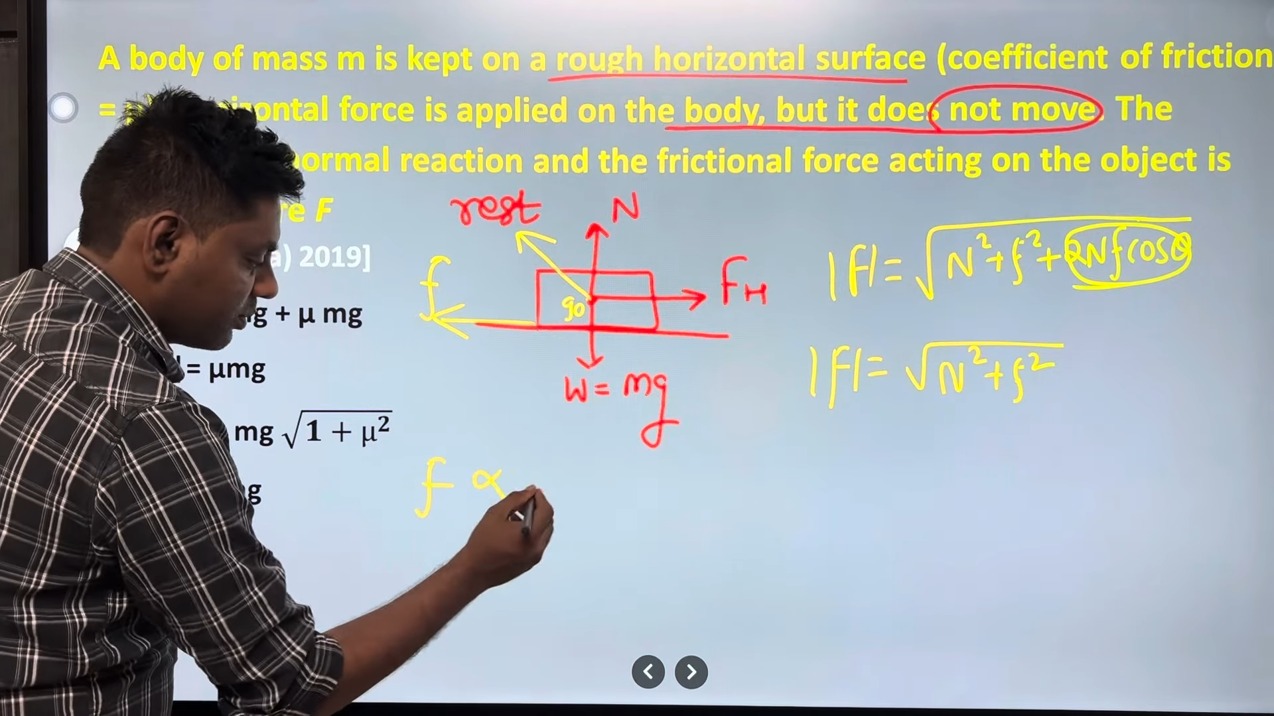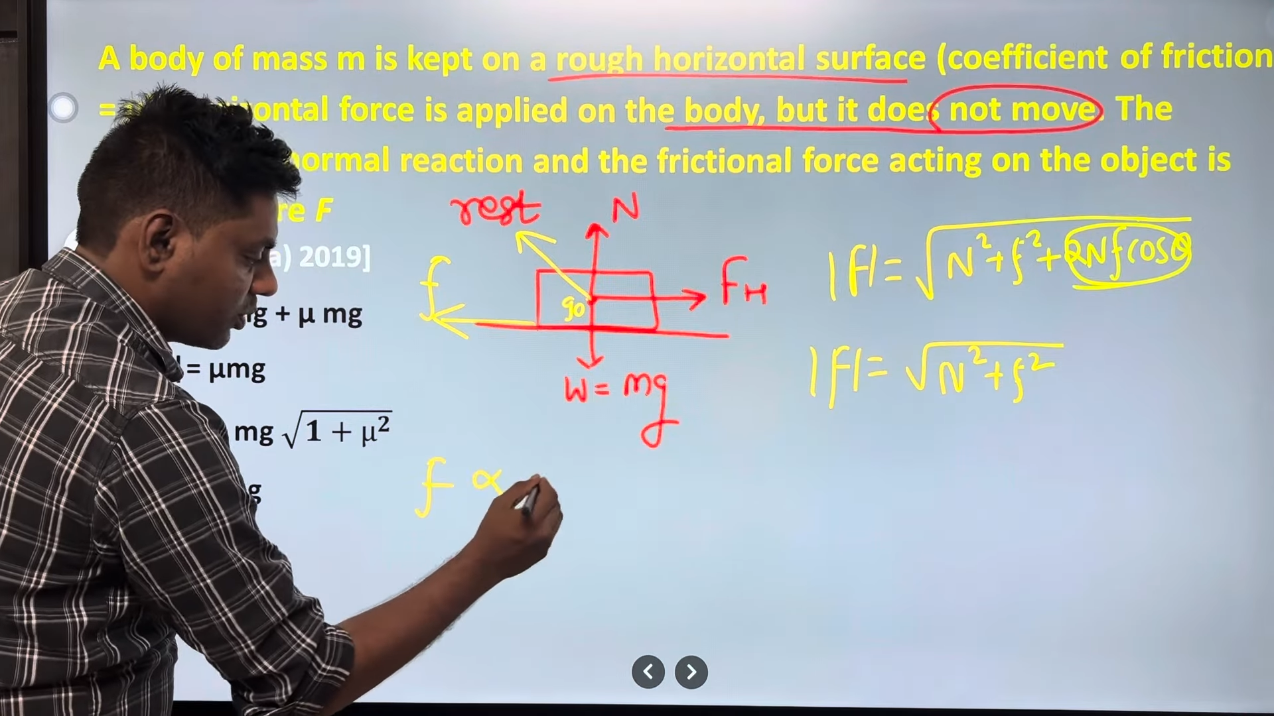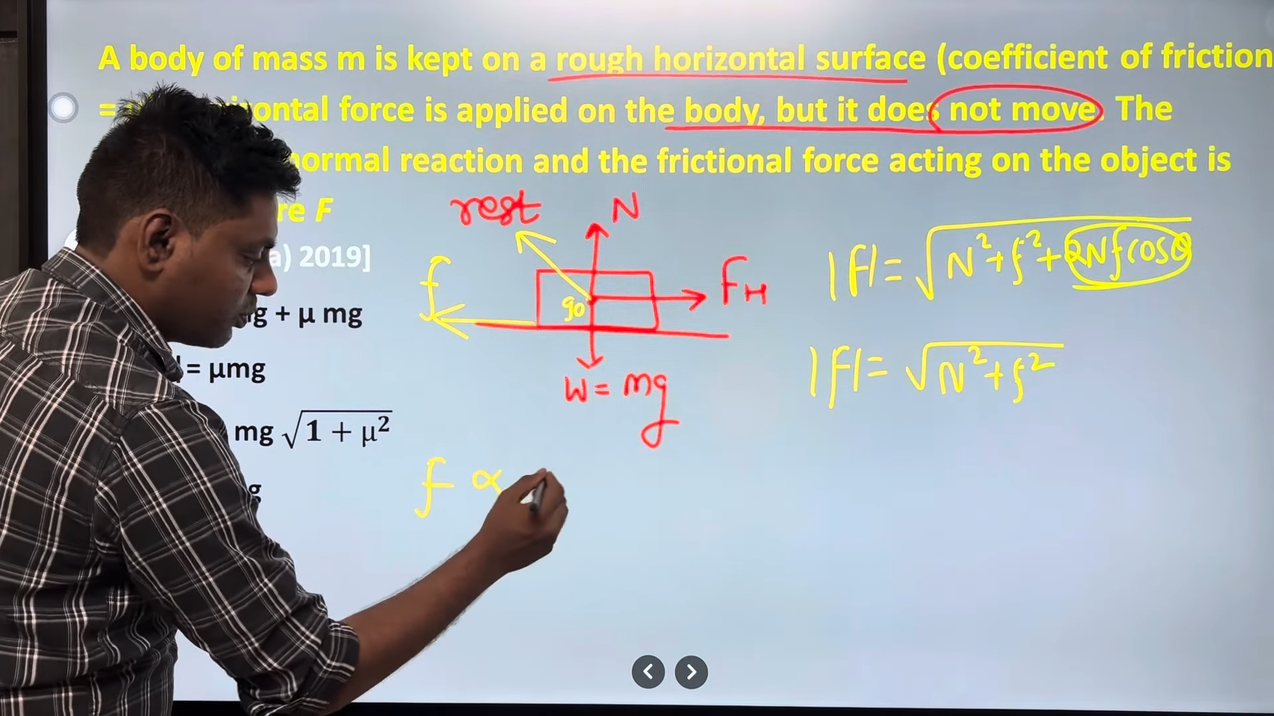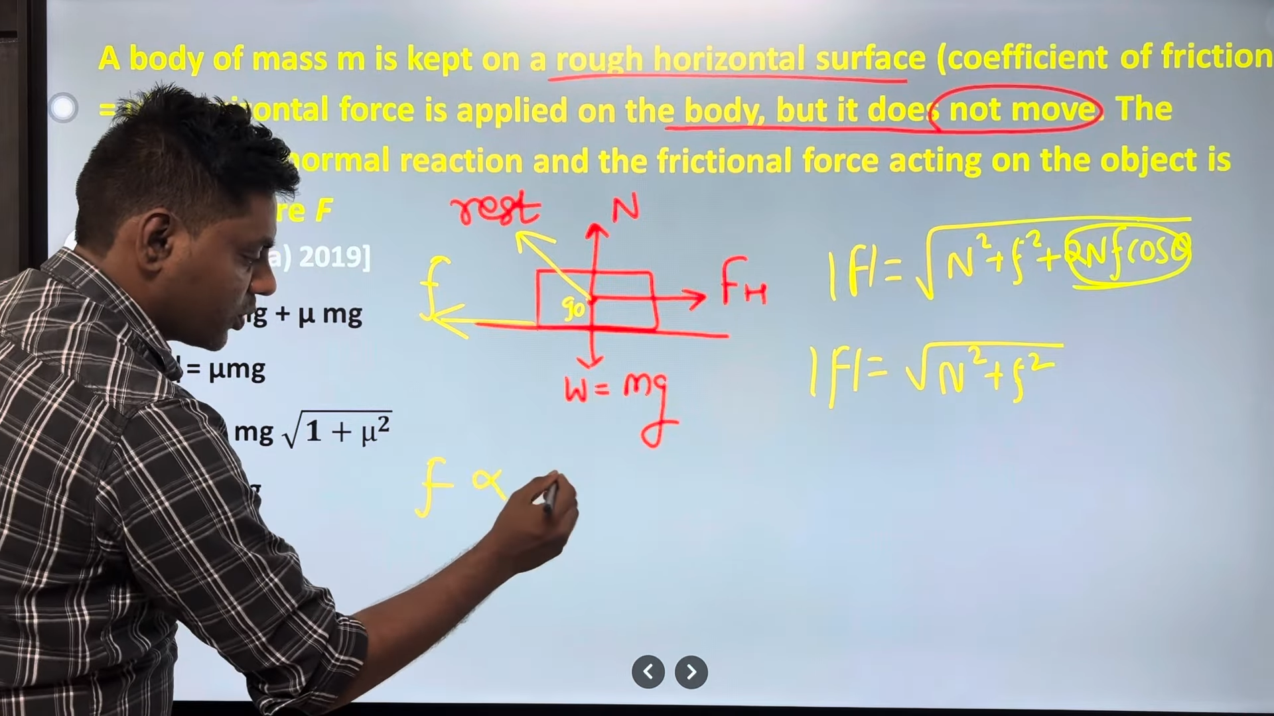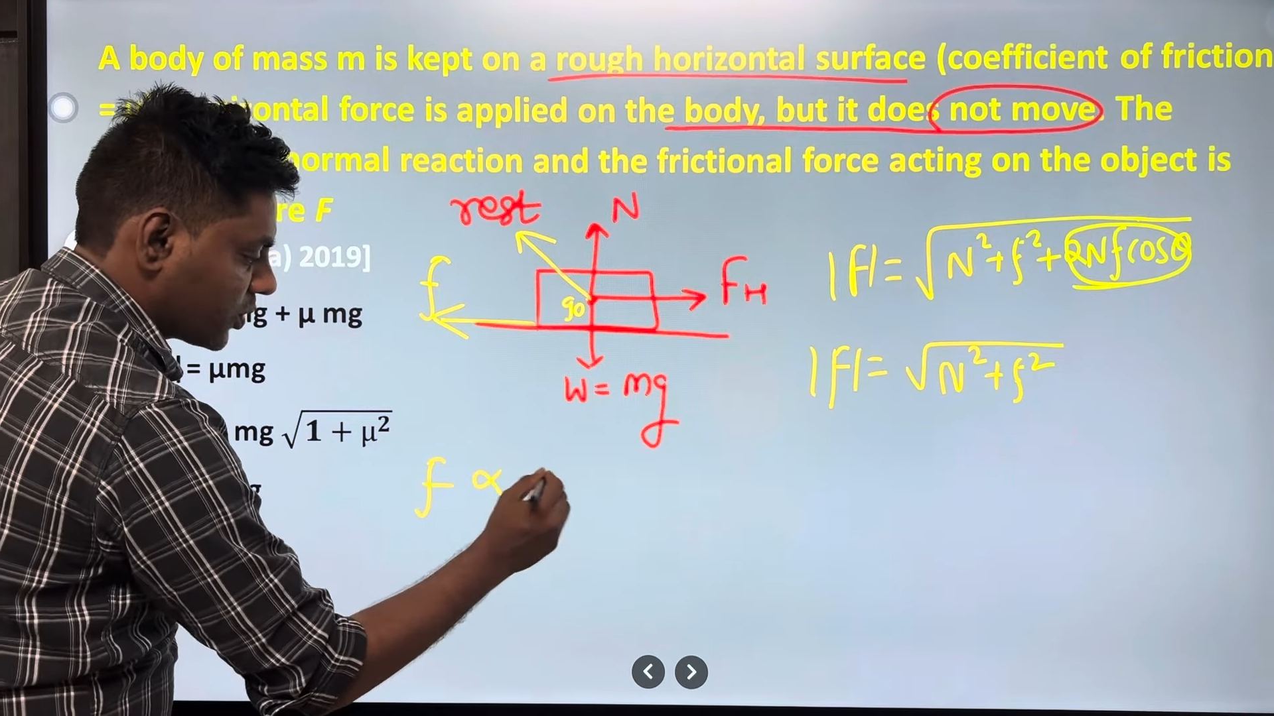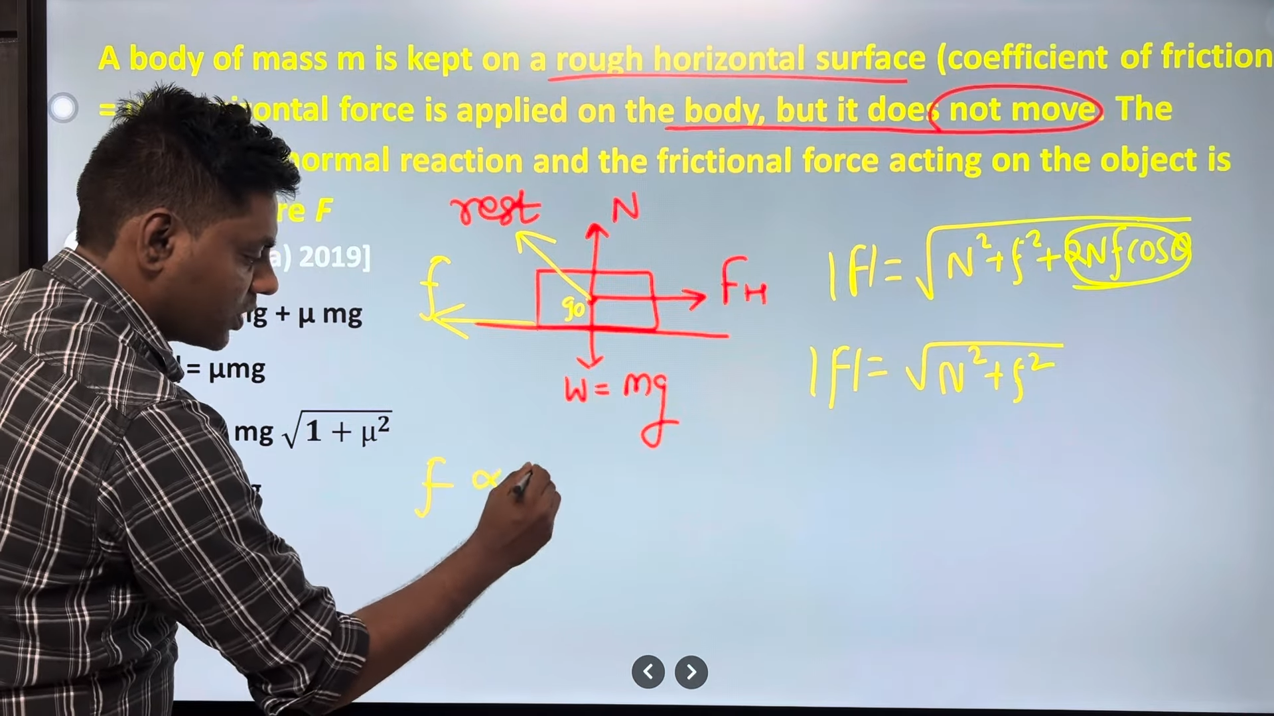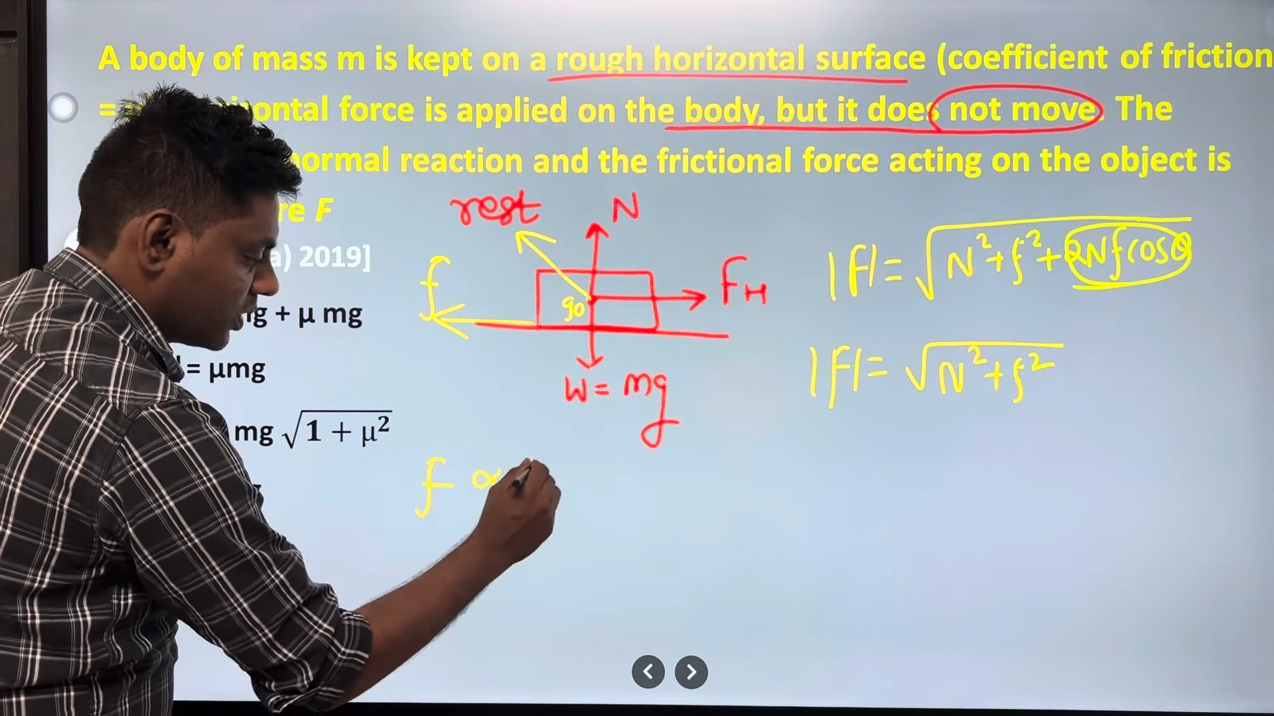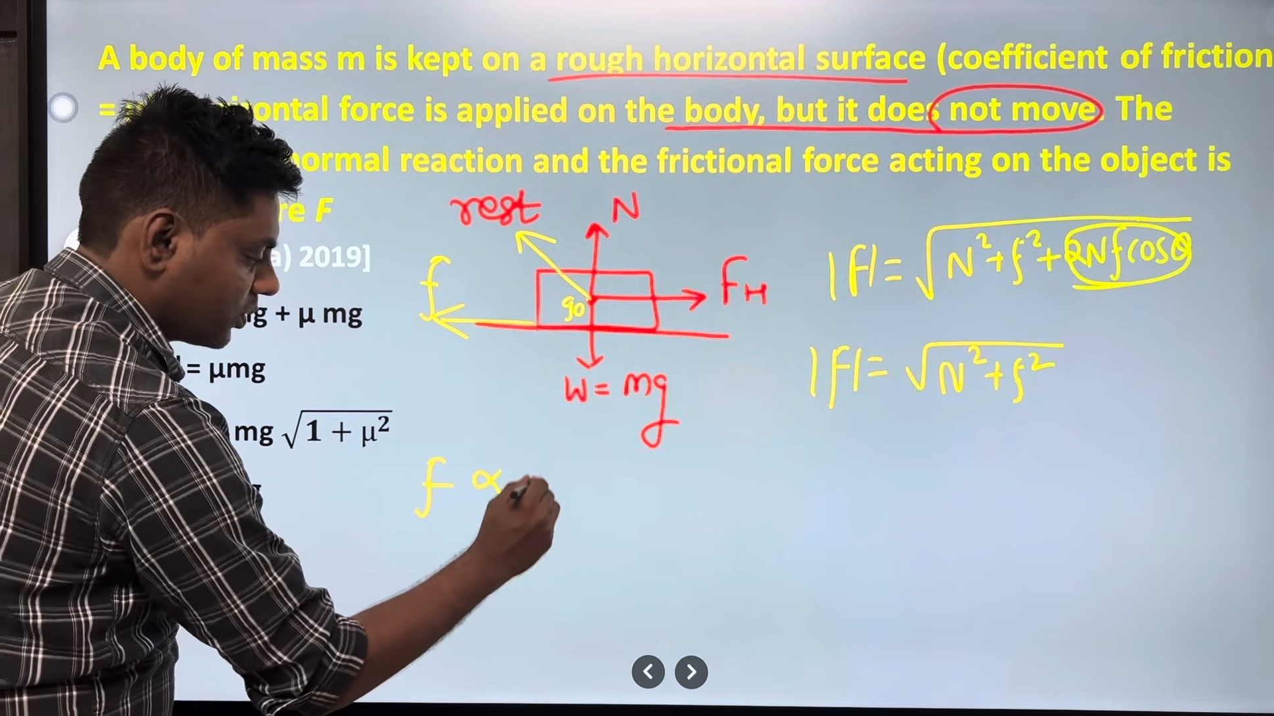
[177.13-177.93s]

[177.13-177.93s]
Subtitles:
proportional